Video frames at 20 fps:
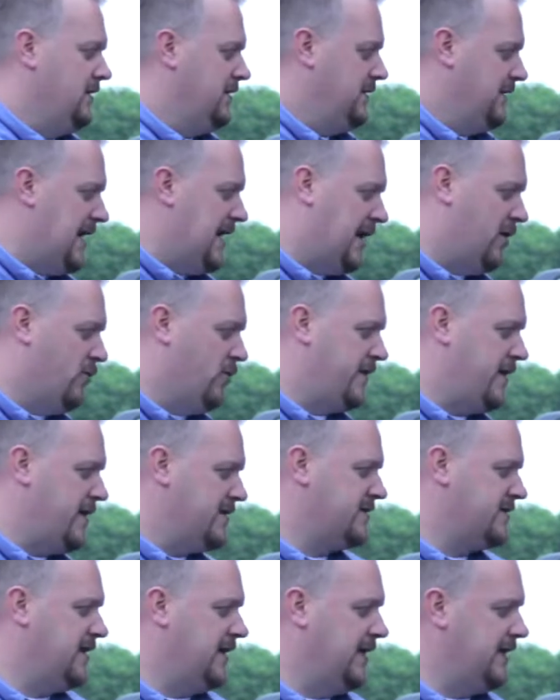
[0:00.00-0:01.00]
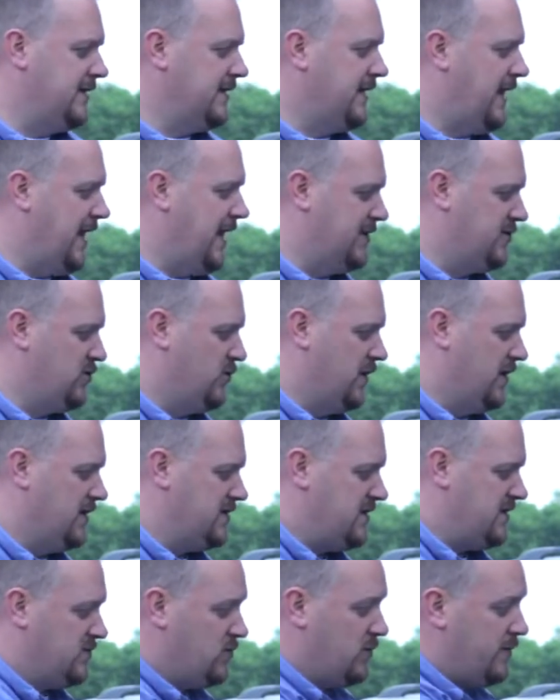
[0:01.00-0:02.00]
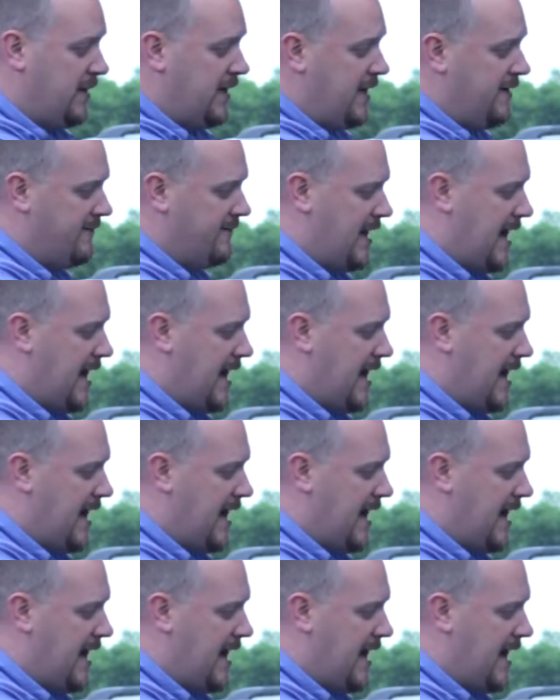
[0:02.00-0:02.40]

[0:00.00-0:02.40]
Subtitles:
Now what that's going to indicate to us is we might have a